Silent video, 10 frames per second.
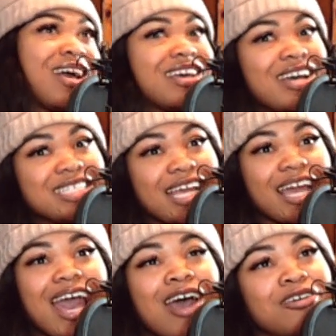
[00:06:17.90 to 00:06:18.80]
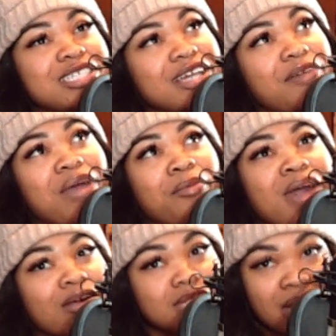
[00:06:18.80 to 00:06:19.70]
cousin's couch and my
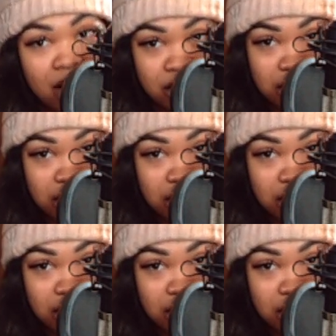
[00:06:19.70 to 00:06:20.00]
back was hurting.